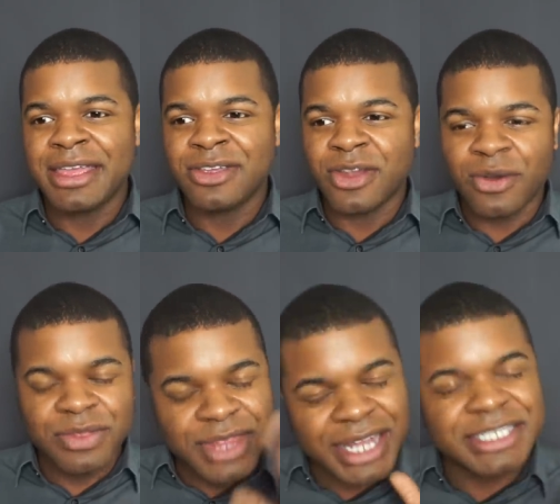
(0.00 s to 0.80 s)
you know,
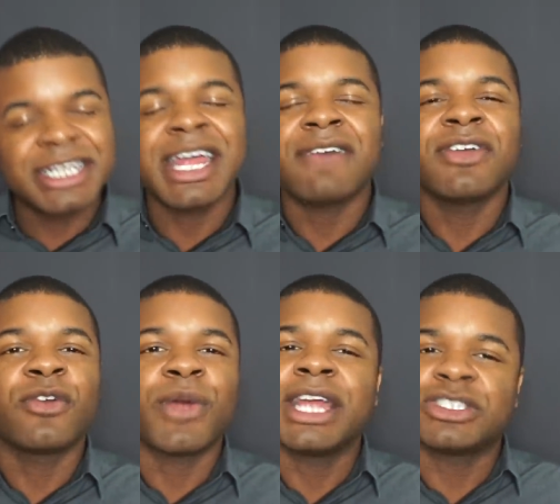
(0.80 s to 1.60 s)
they did have a
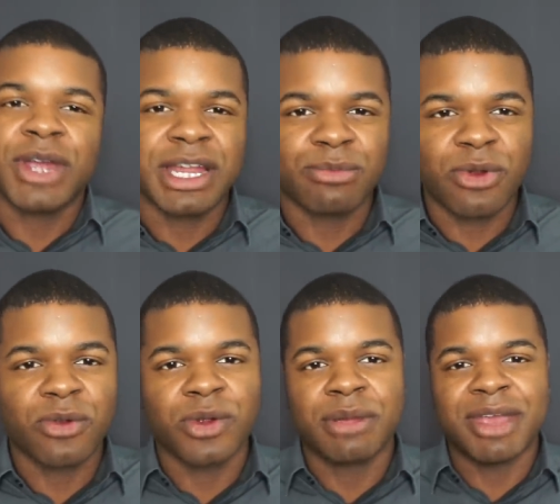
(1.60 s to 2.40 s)
great training
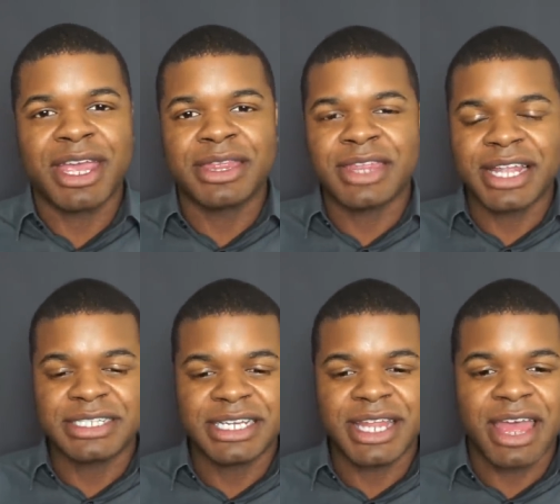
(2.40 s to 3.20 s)
program and they
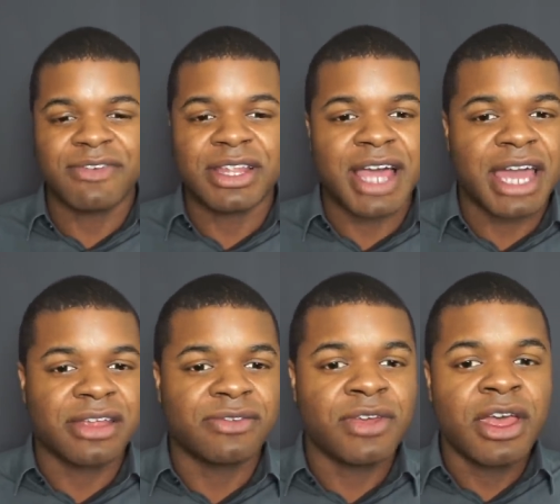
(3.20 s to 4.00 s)
did have a lot
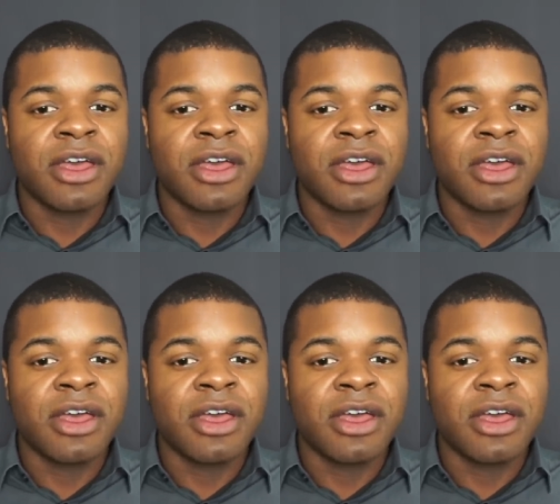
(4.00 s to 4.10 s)
of